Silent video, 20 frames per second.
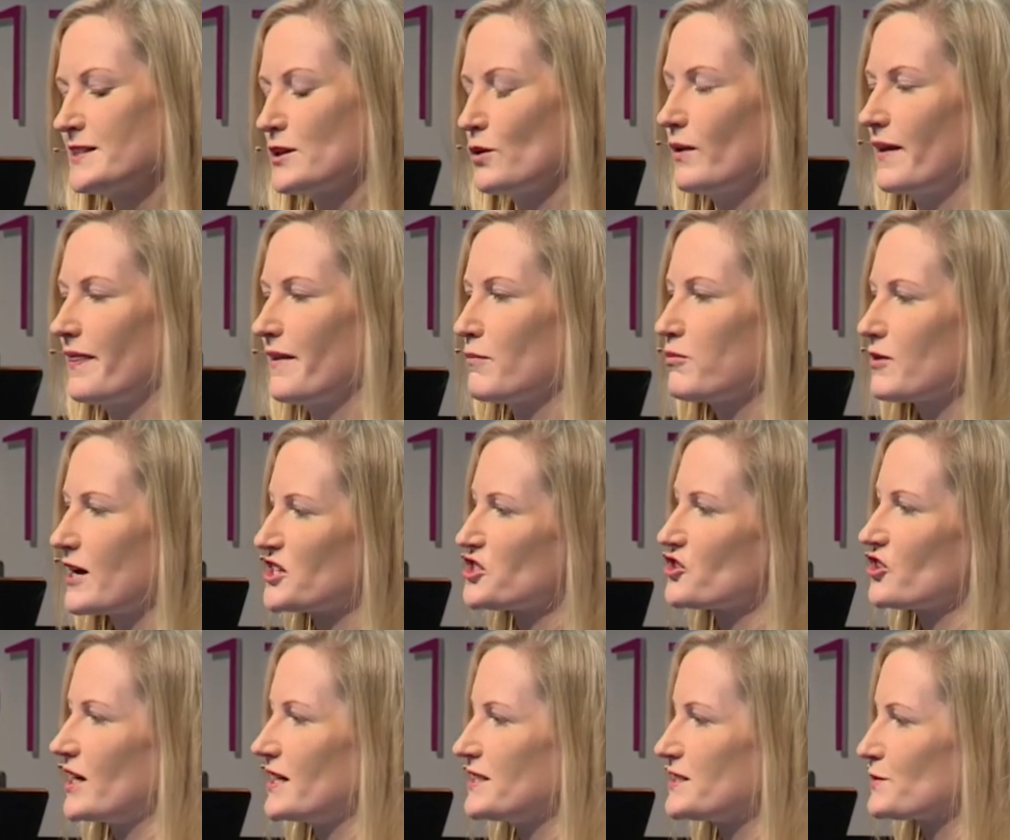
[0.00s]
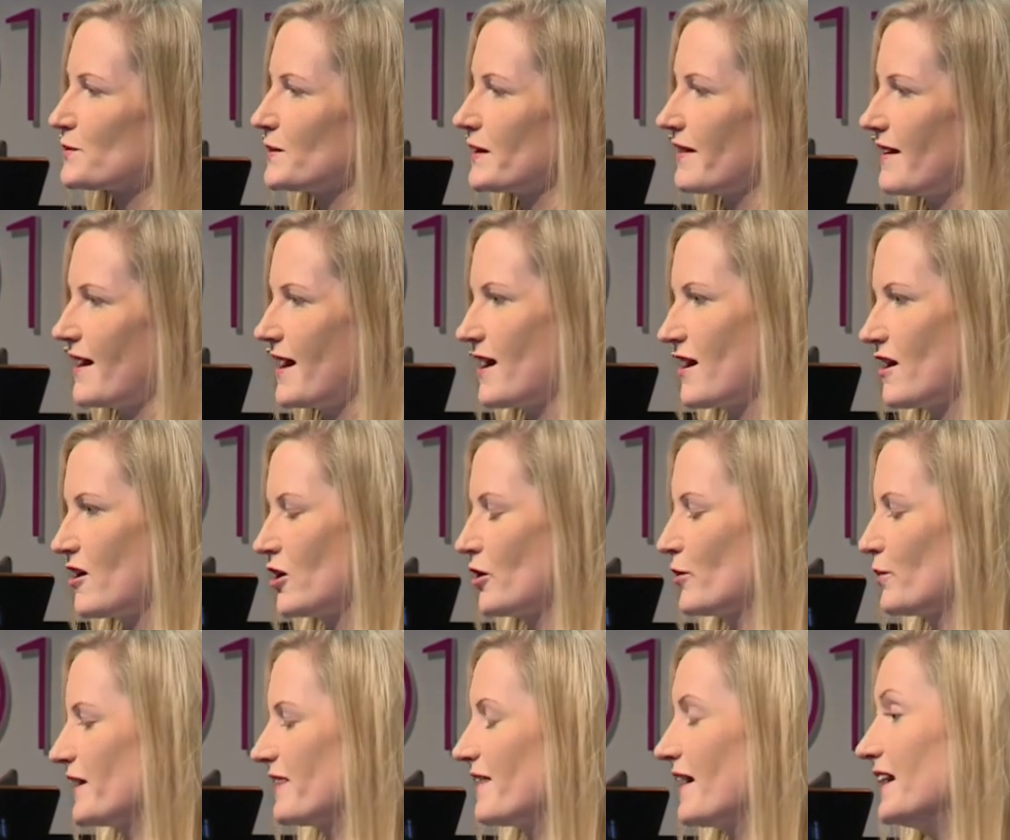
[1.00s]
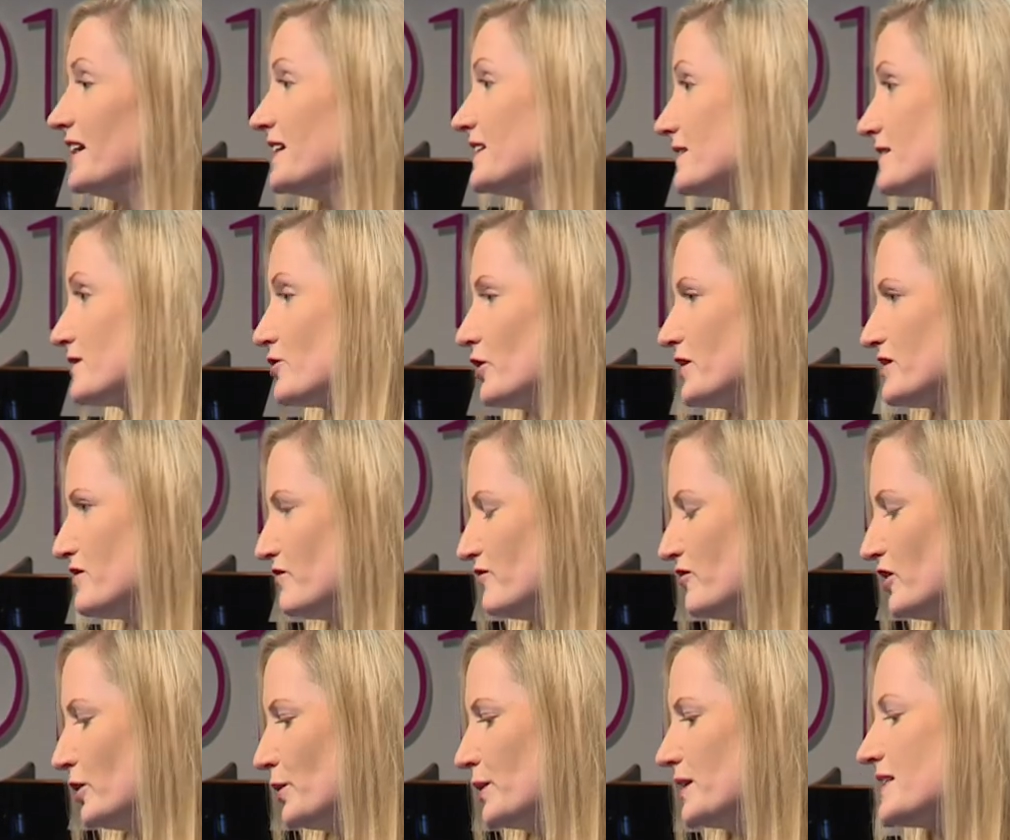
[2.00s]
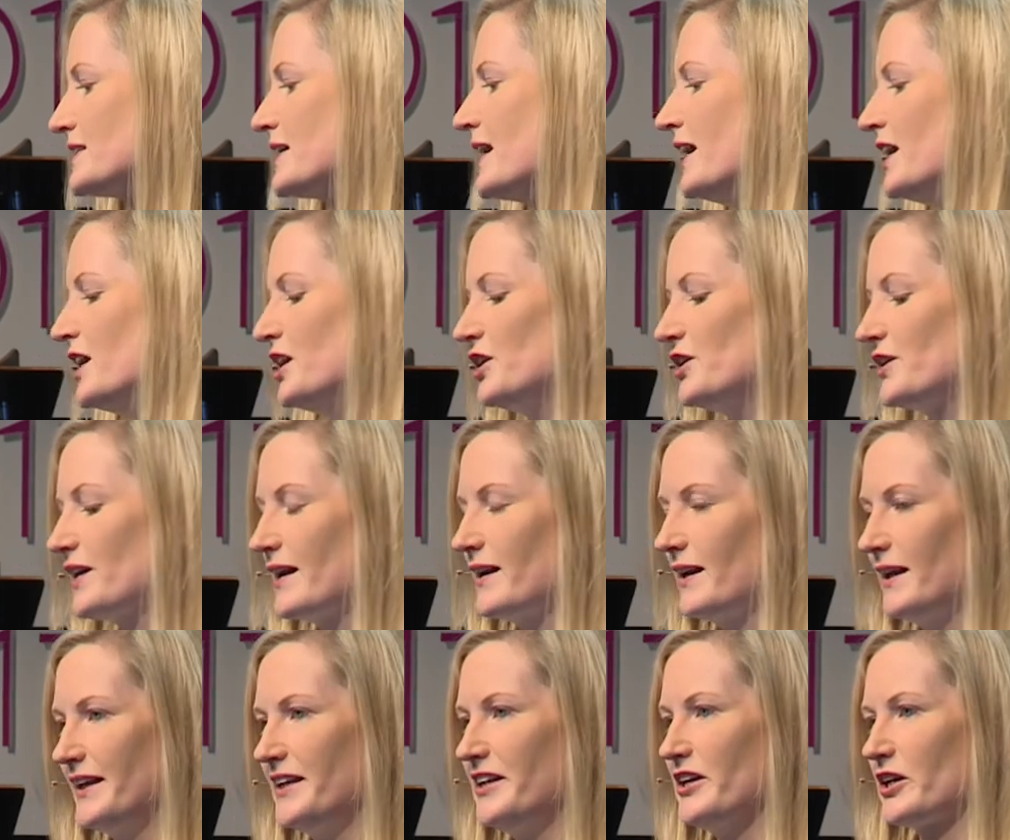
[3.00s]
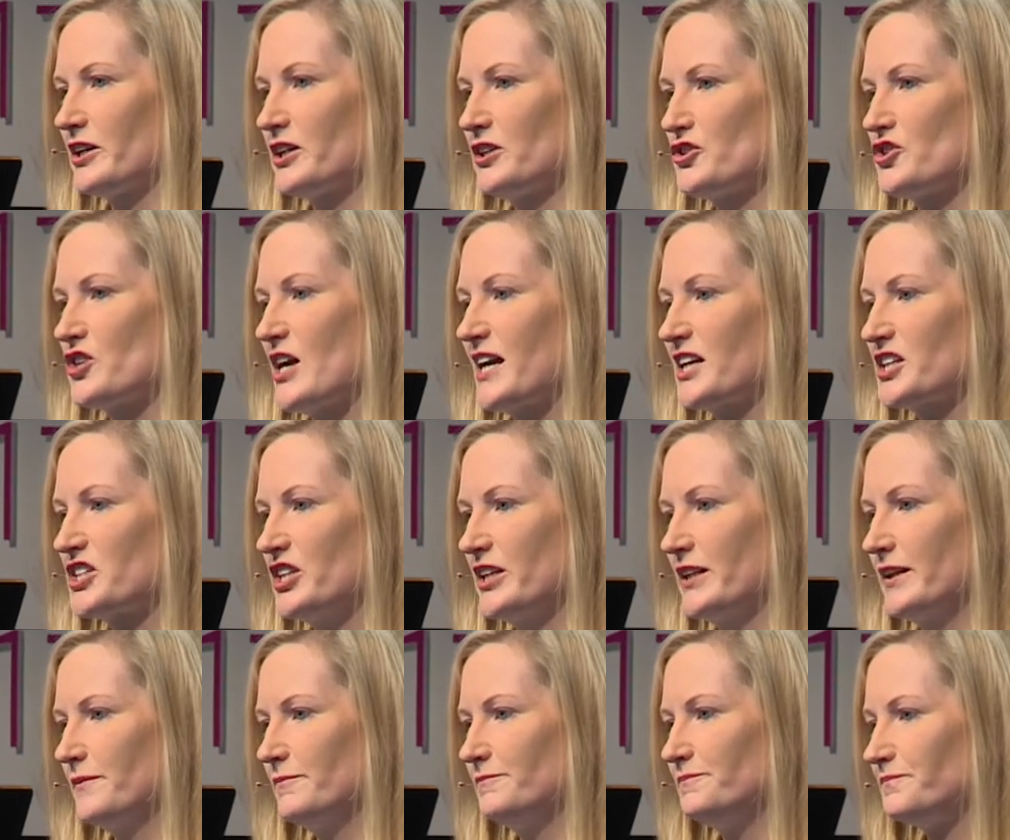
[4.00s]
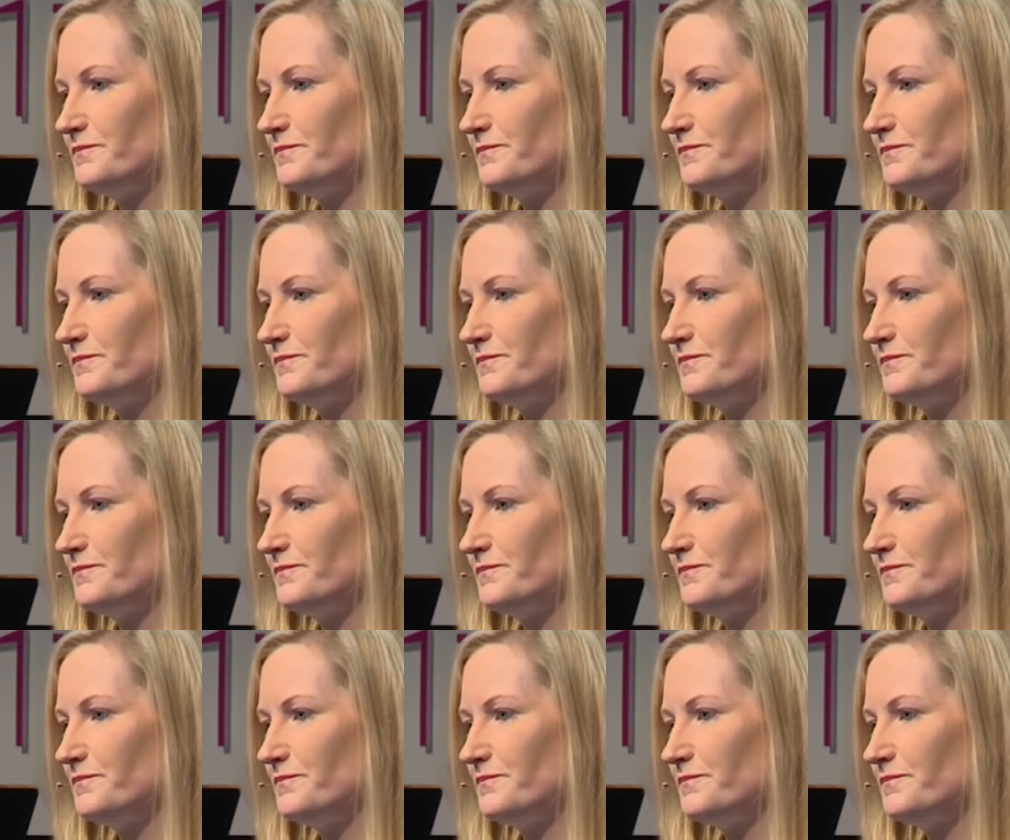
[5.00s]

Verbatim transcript: So when they're pressurized with air or with any sort of fluid, you get linear contraction.